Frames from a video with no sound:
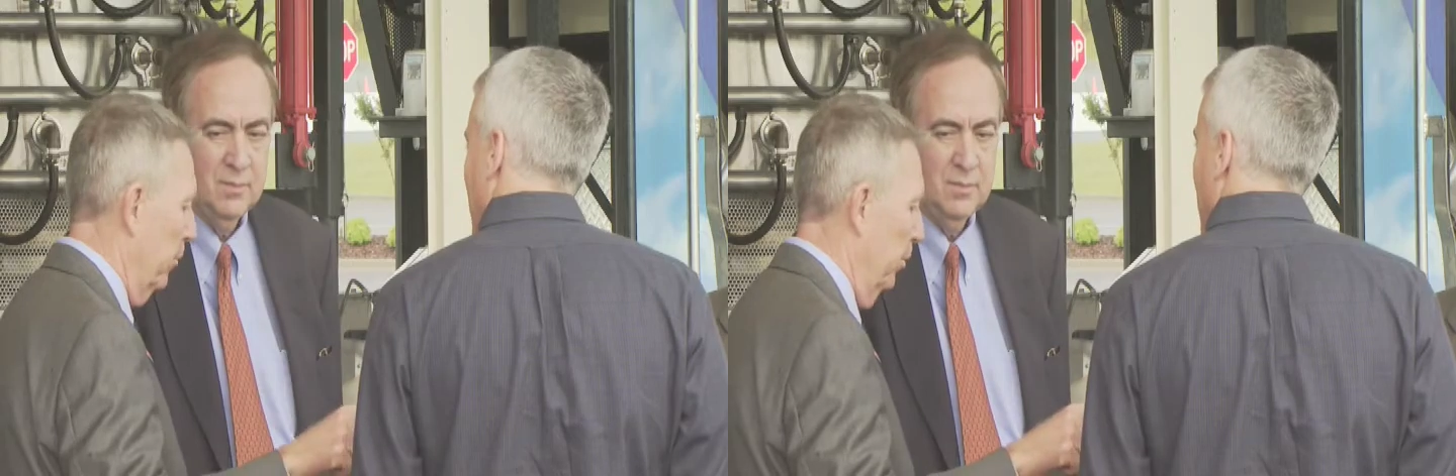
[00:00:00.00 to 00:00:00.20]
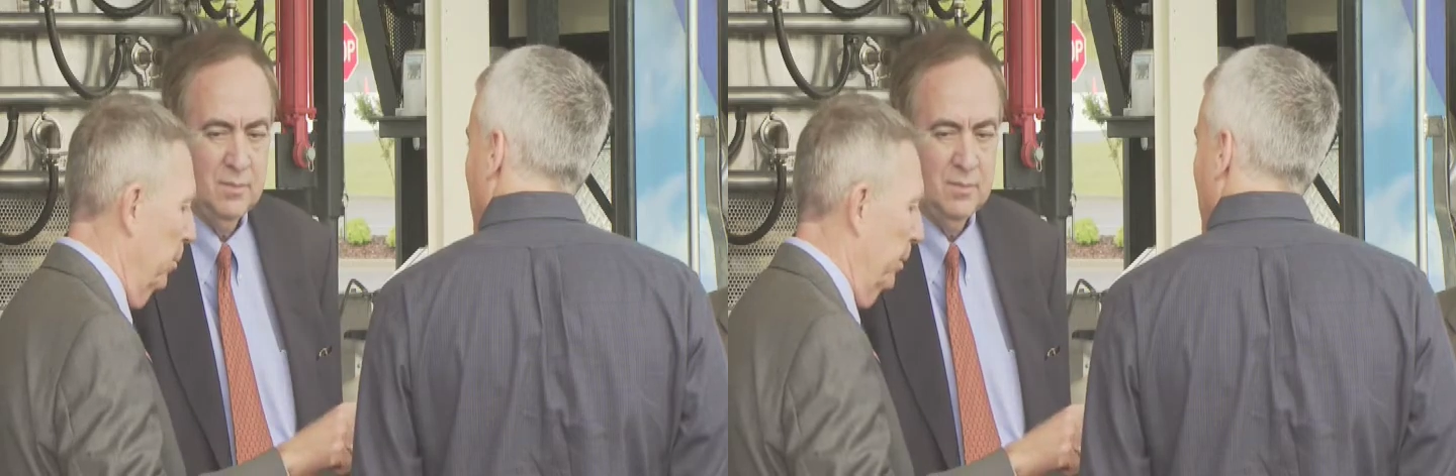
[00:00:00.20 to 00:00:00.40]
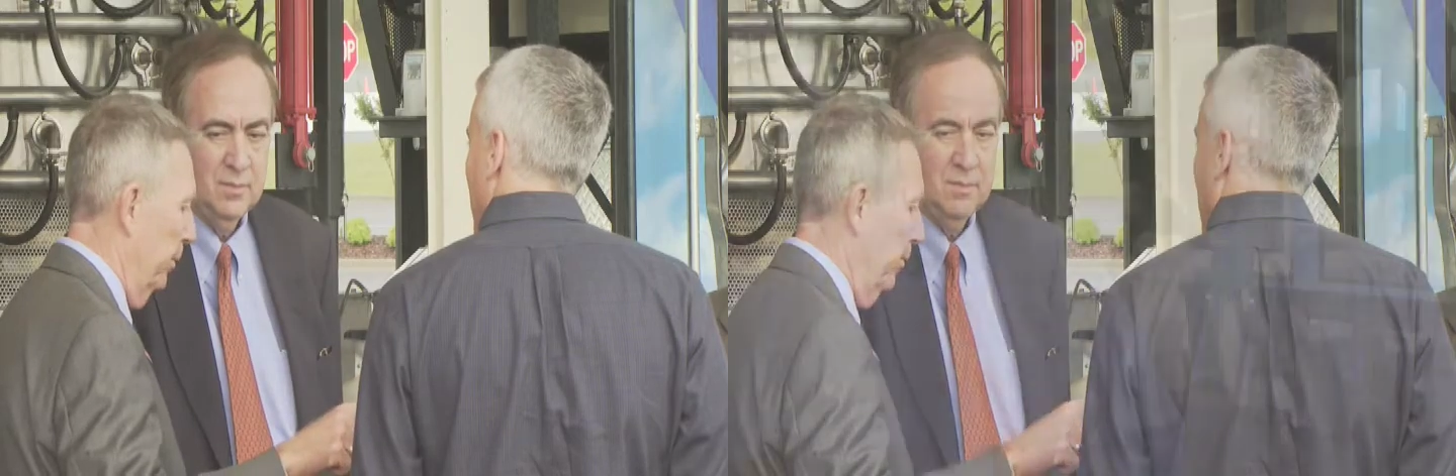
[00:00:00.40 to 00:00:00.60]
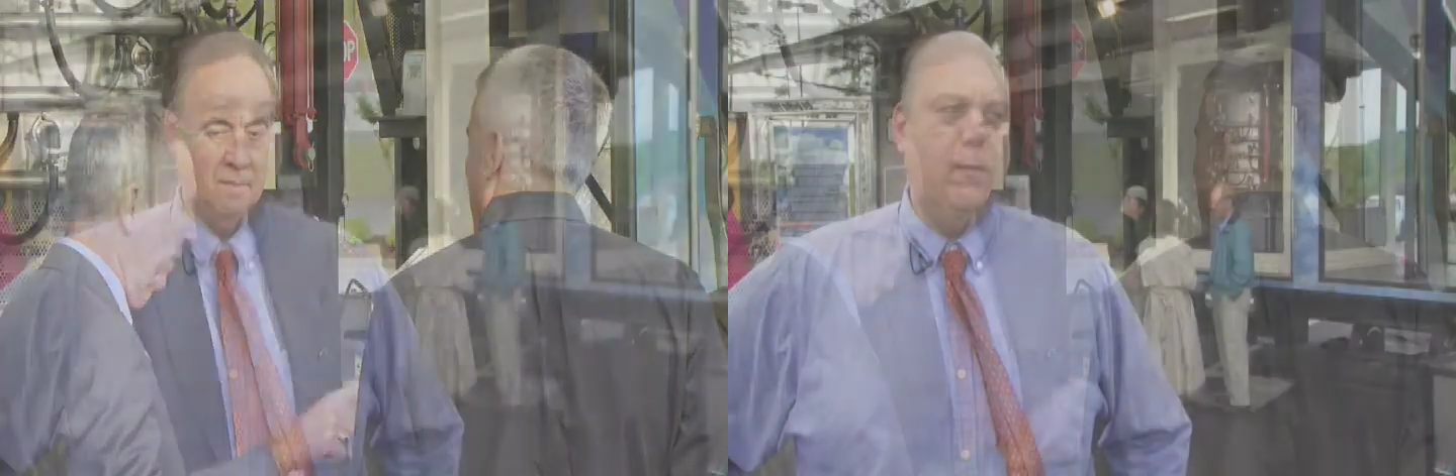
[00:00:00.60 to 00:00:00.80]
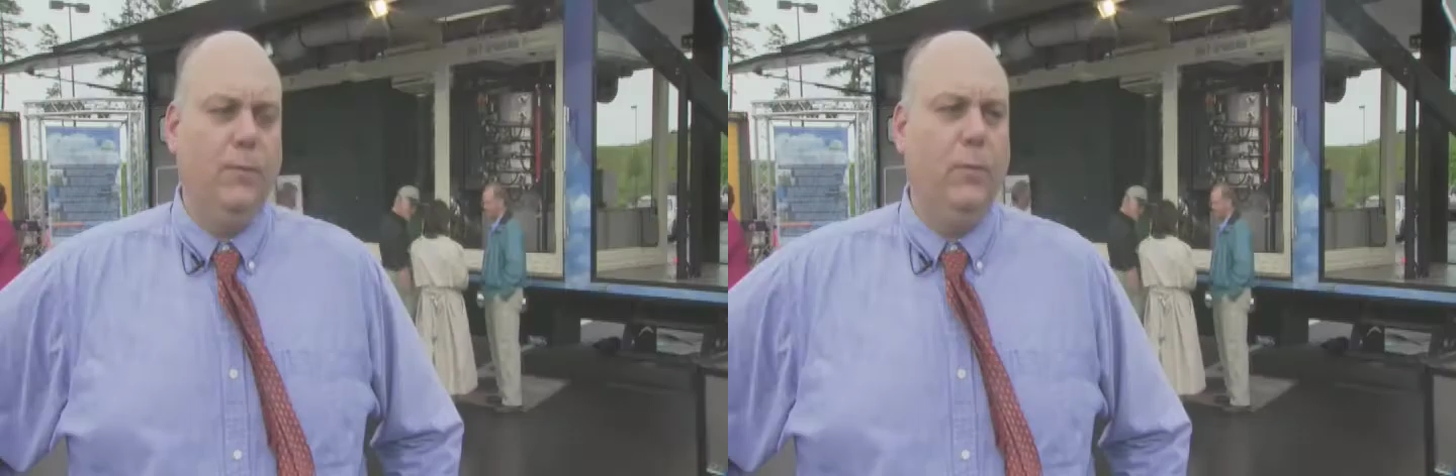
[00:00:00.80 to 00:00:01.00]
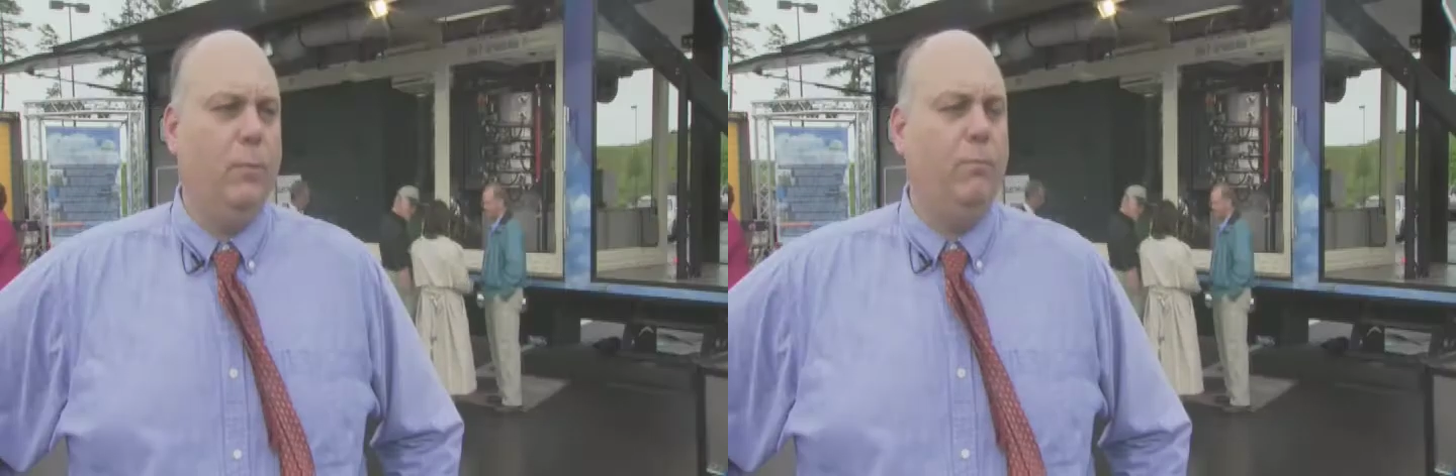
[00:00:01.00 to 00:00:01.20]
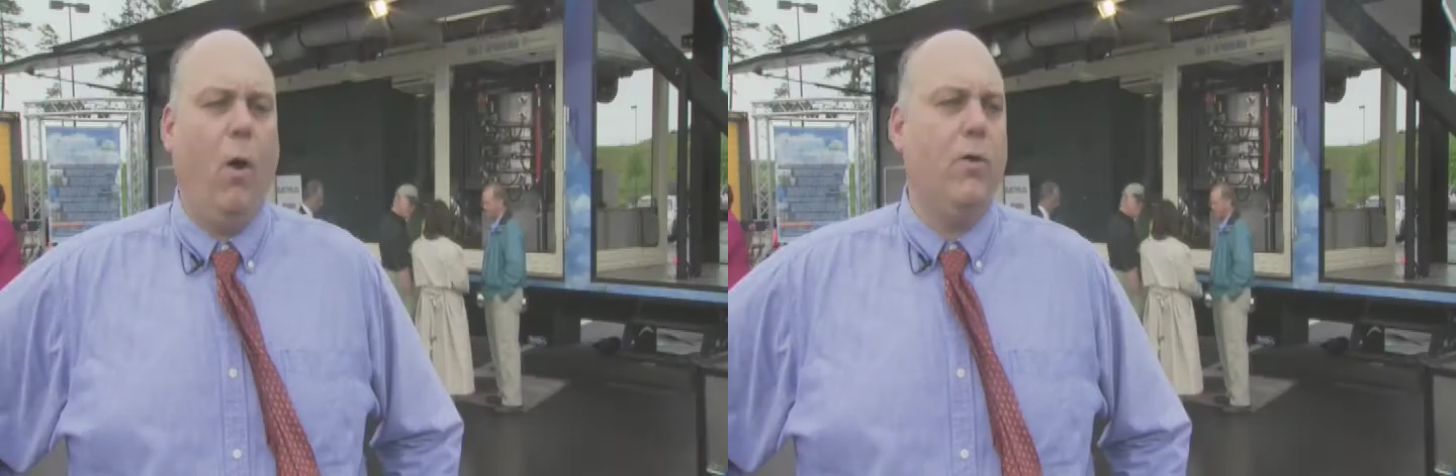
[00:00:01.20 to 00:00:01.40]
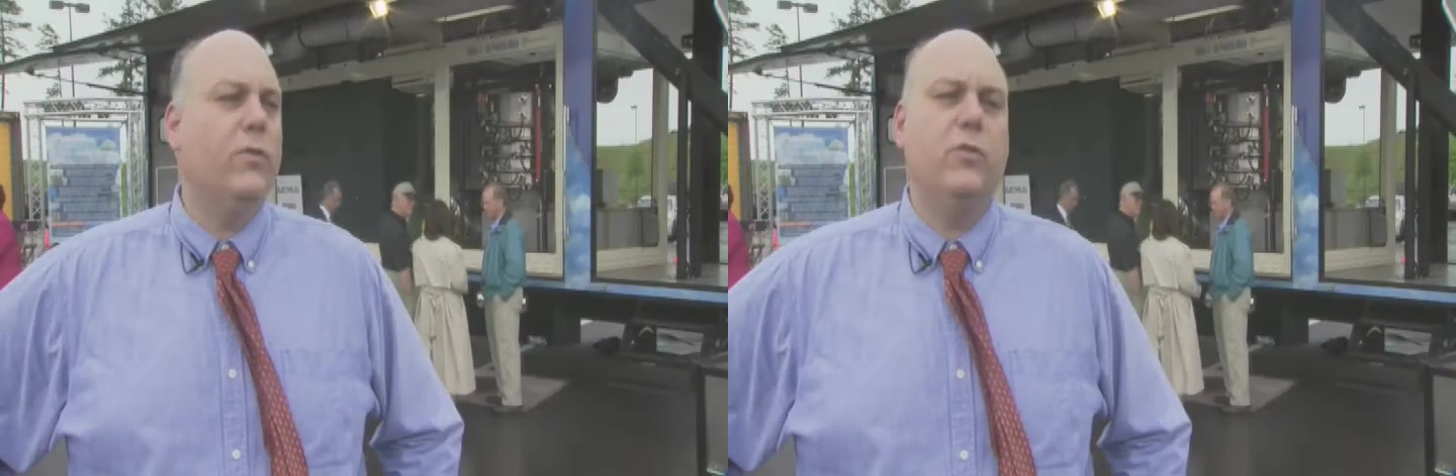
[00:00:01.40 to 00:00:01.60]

was uh, a partner that